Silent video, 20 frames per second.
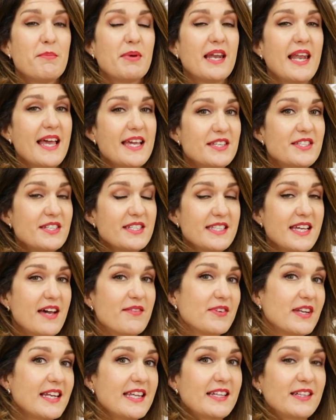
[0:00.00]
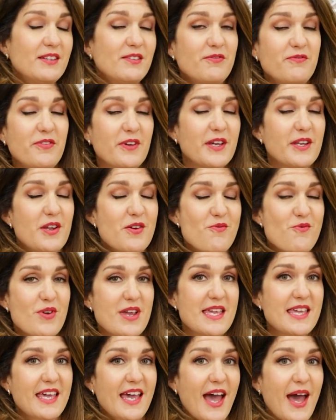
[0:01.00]
But let's just have a little fun
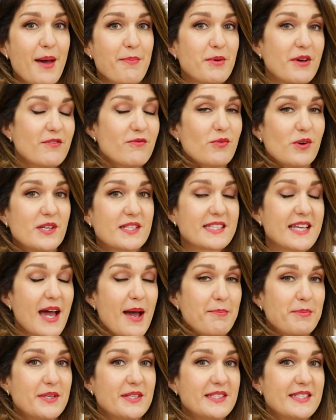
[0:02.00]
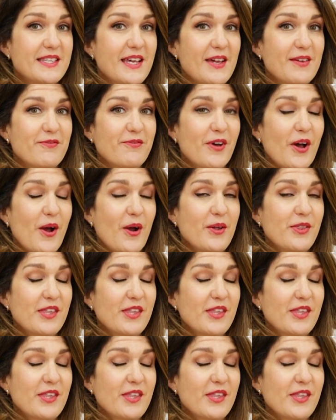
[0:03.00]
recap of what's happened so far.